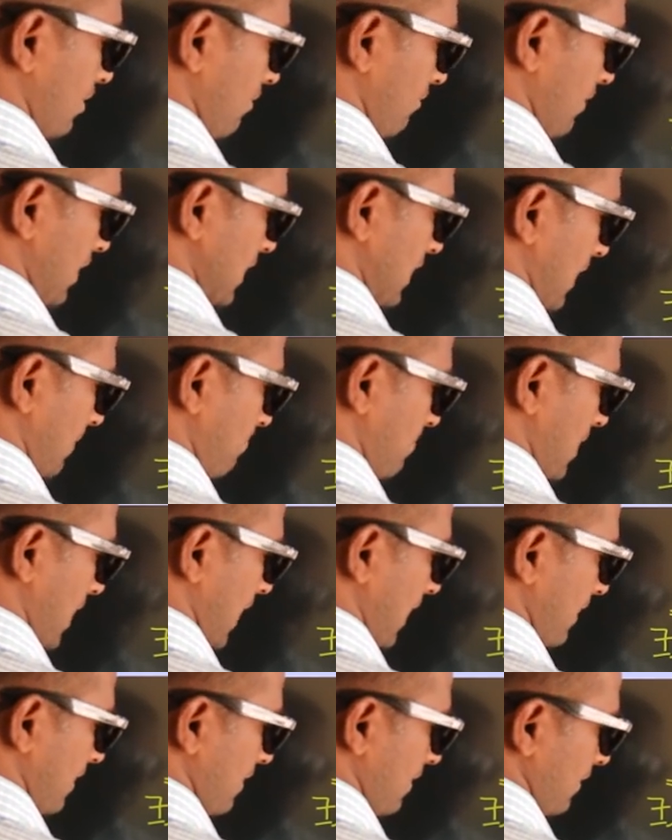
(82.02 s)
we
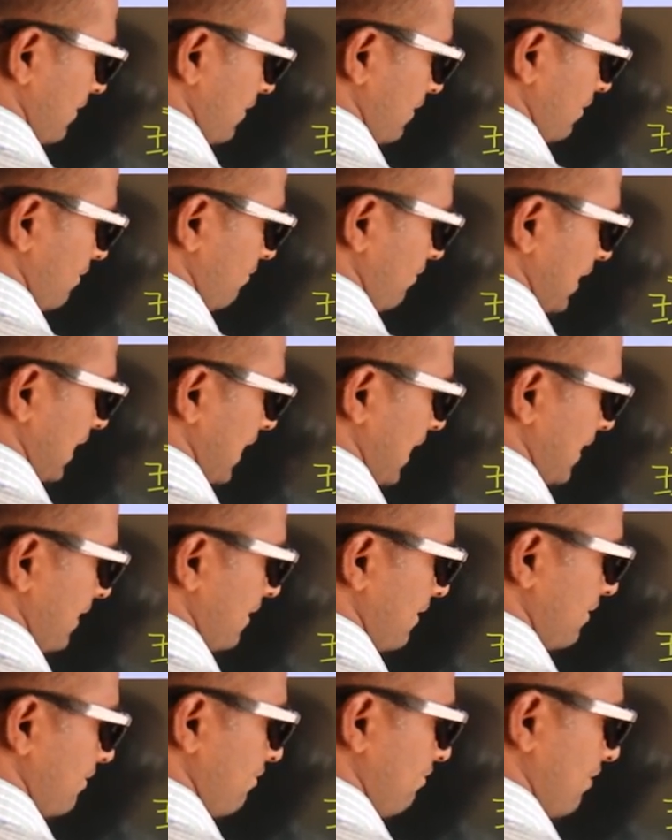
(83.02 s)
subtract, we
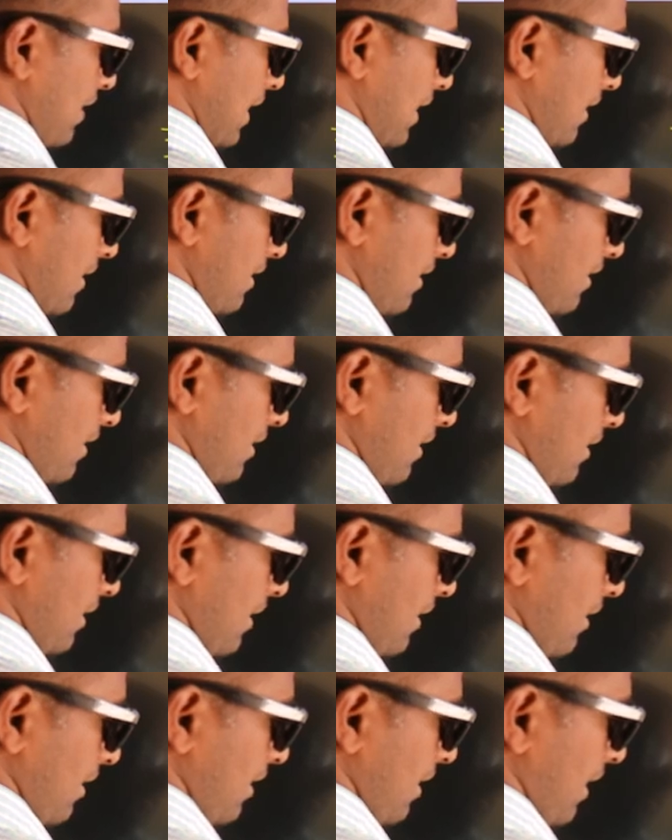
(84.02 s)
get 1.
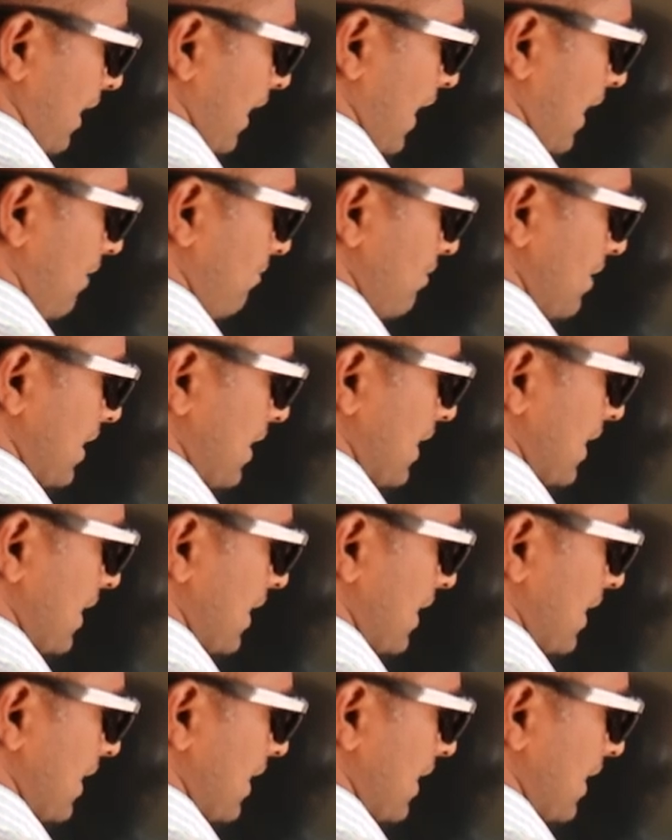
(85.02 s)
After